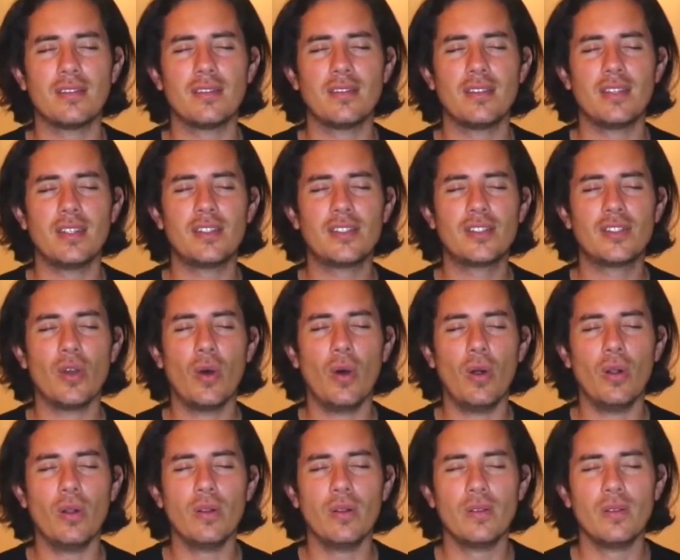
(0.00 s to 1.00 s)
the
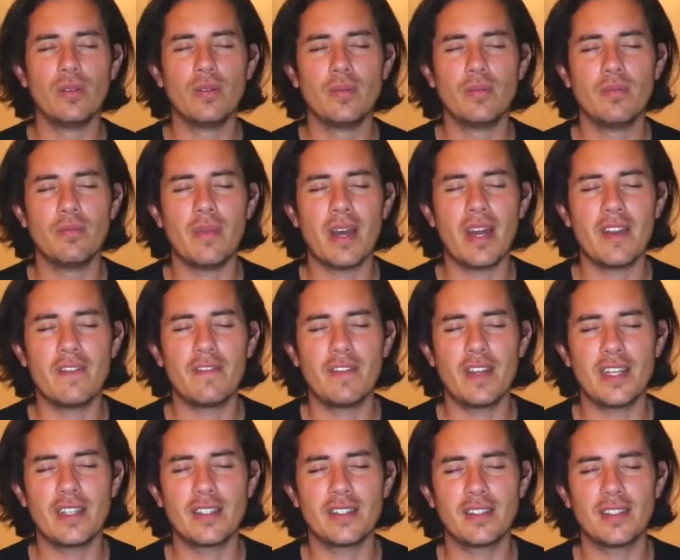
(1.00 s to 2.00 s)
soul
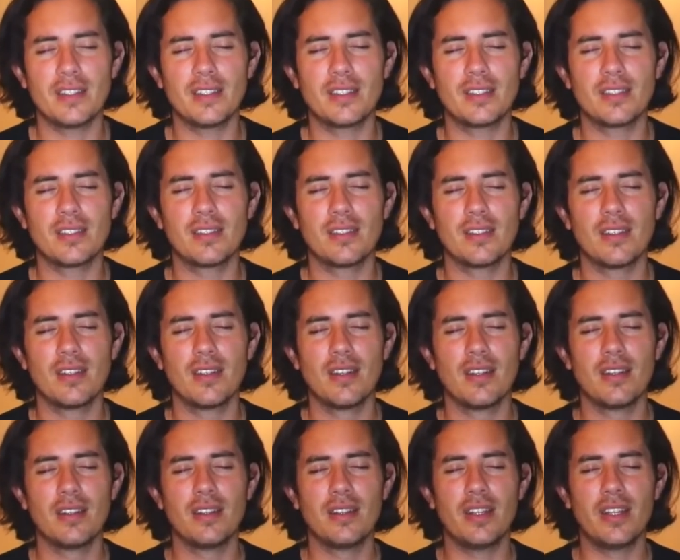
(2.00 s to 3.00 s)
manifested
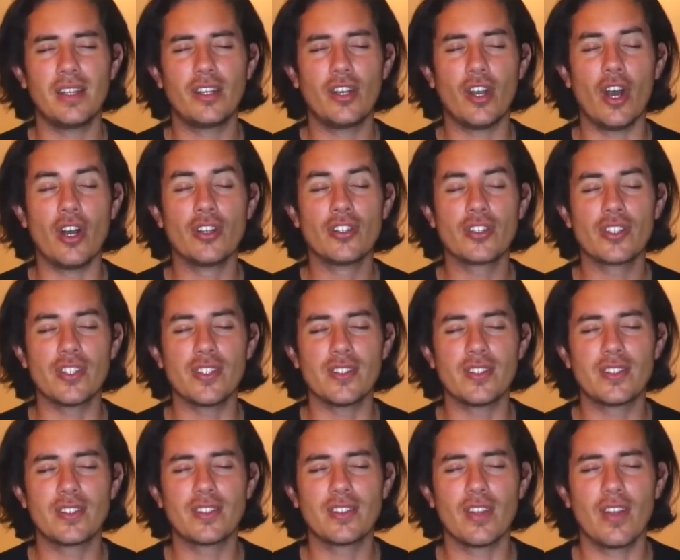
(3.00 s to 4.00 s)
the
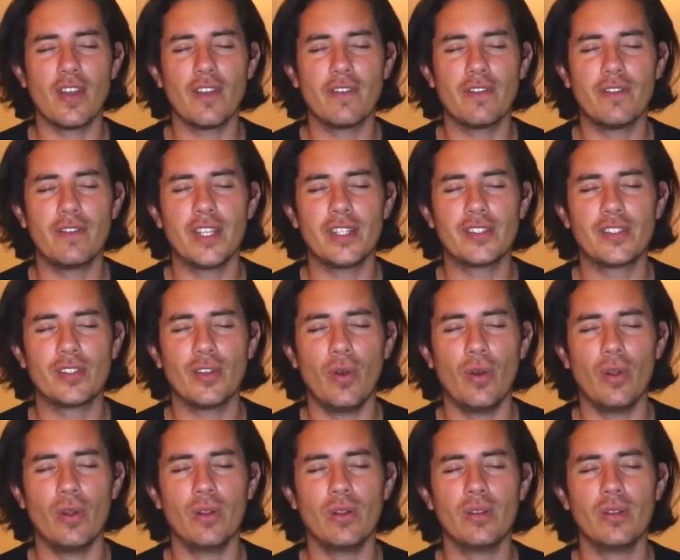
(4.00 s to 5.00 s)
conscience of the soul.